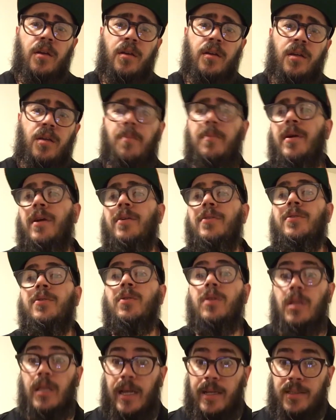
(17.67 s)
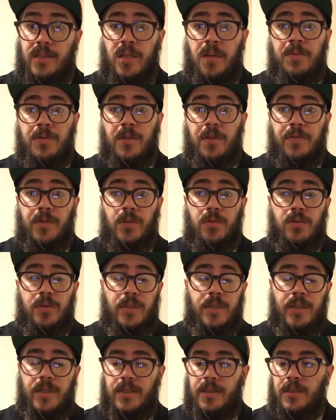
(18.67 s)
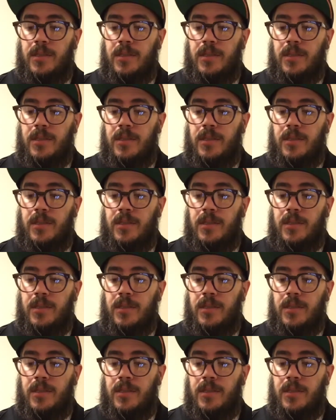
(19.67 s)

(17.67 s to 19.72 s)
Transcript: compared to the last times I've used it.